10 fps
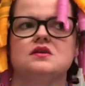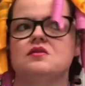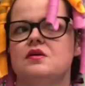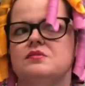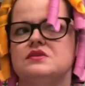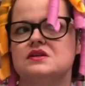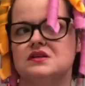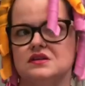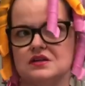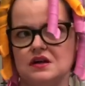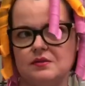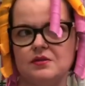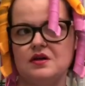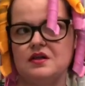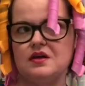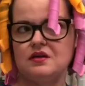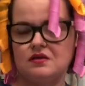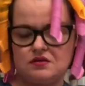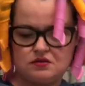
I'm just going to take them all out